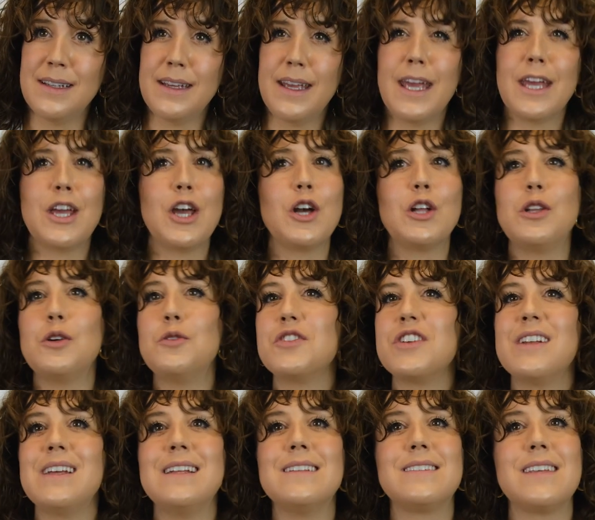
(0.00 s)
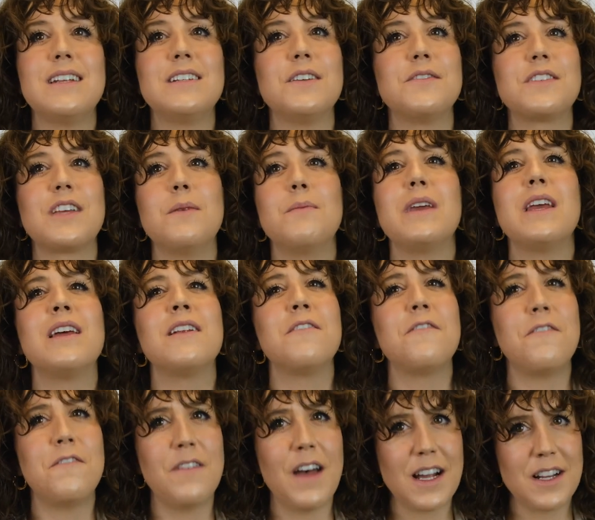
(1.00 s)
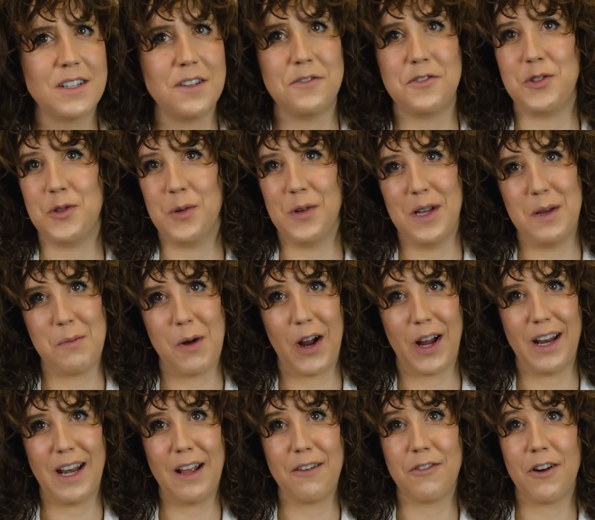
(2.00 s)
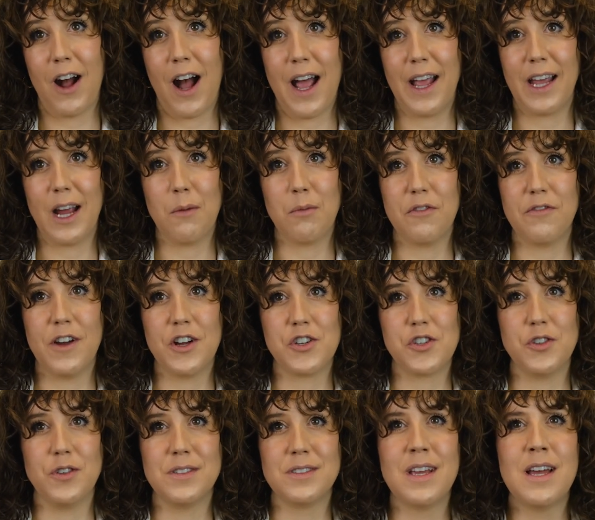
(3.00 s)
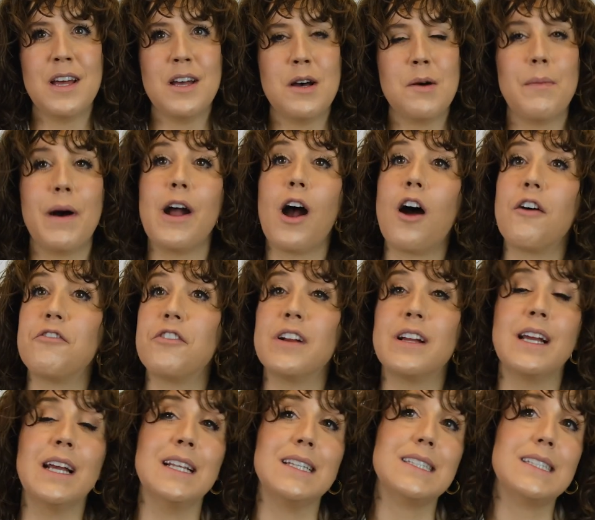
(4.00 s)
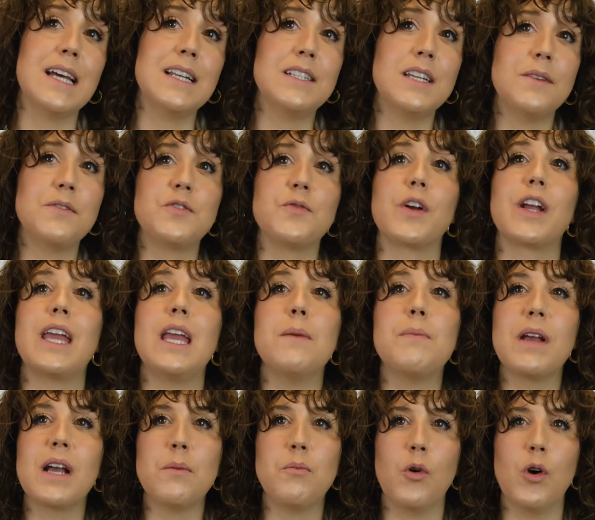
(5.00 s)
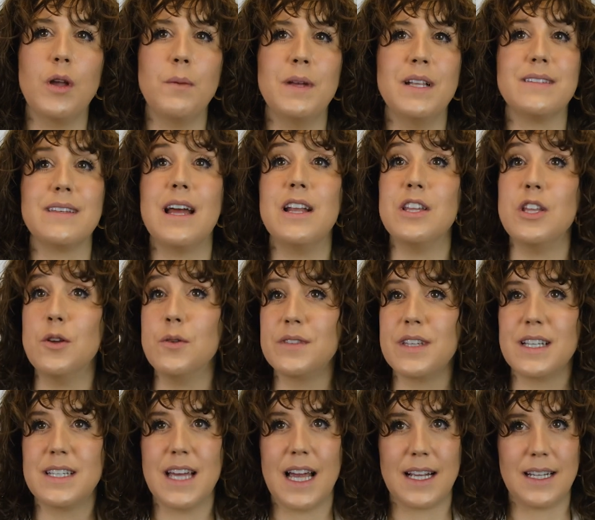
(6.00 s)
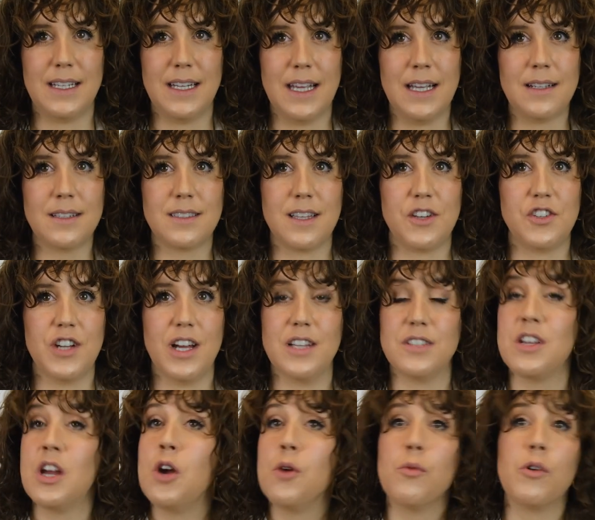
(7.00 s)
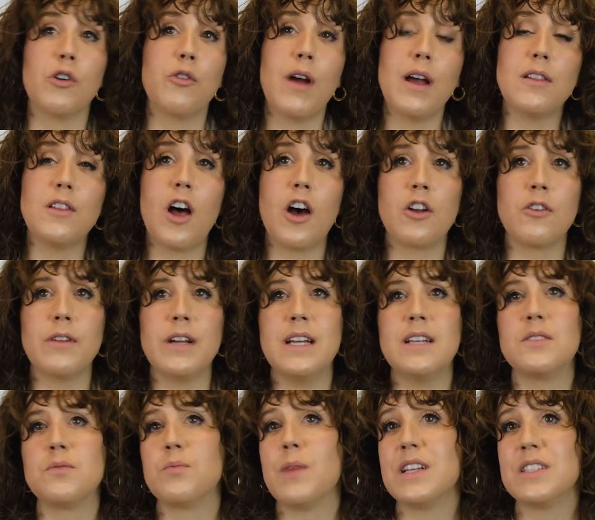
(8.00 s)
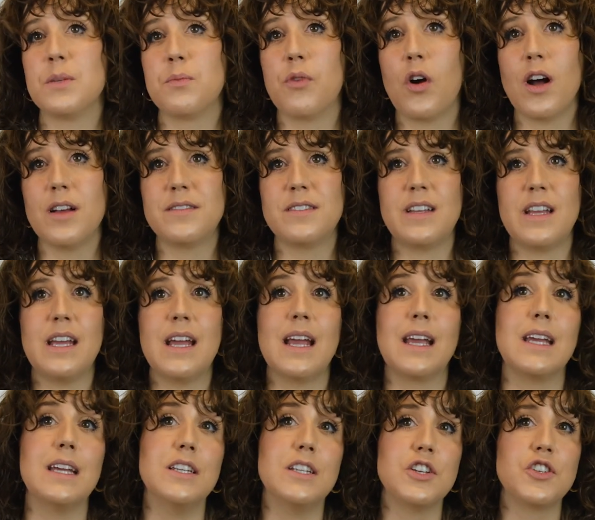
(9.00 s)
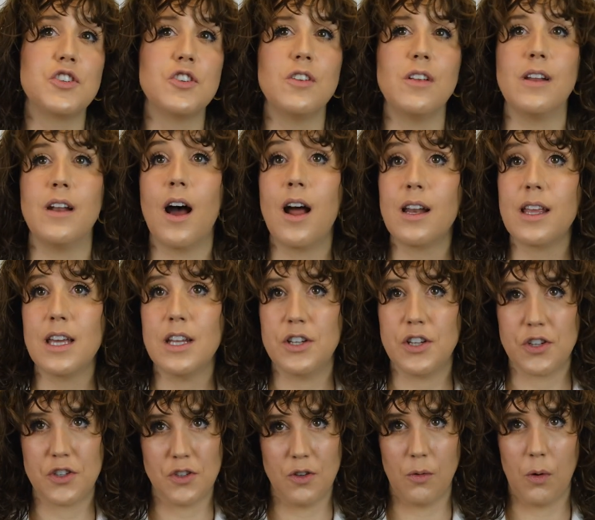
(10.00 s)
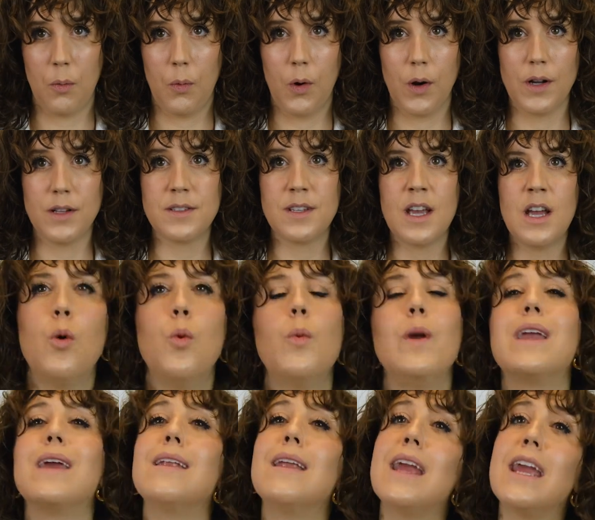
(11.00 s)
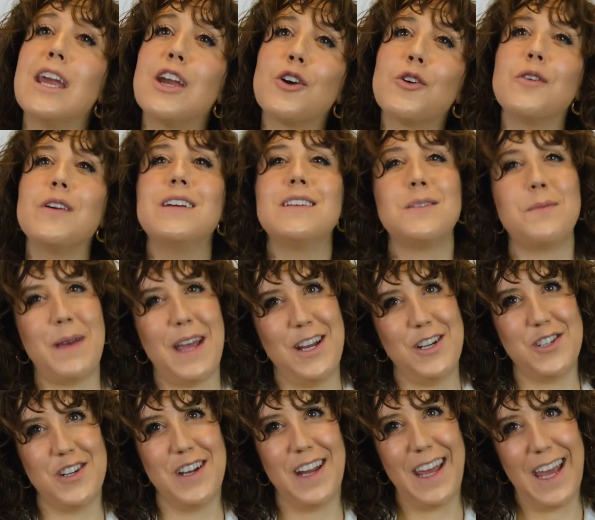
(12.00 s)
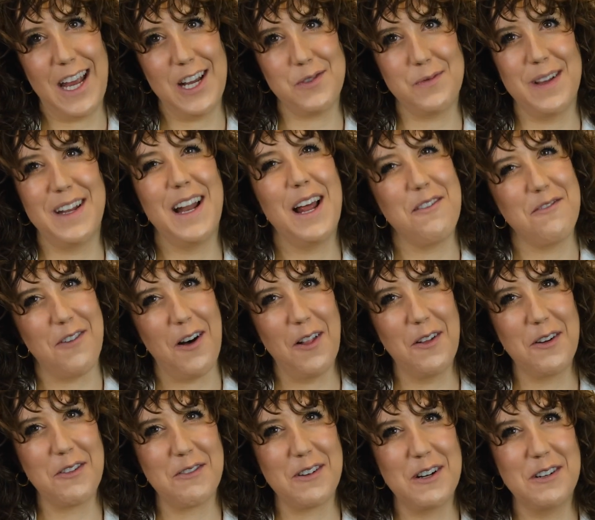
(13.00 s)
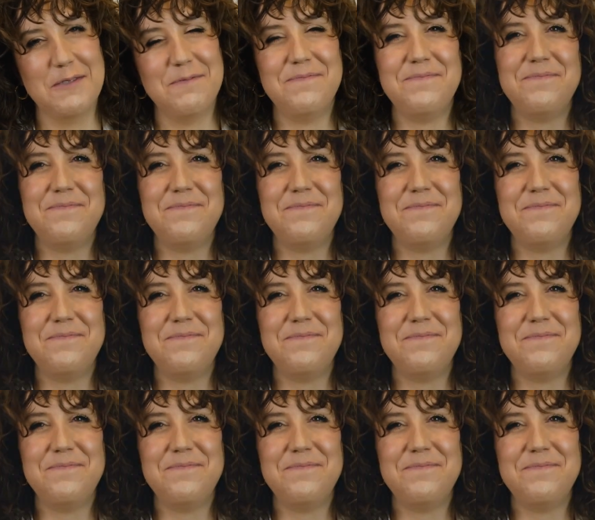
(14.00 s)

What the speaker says: In conclusion, incentives can be an effective tool in marketing for eye care professionals. By offering incentives for keeping appointments and using techniques such as regret lotteries, reciprocity, and conditional and unconditional rewards, we can increase patient engagement and follow through.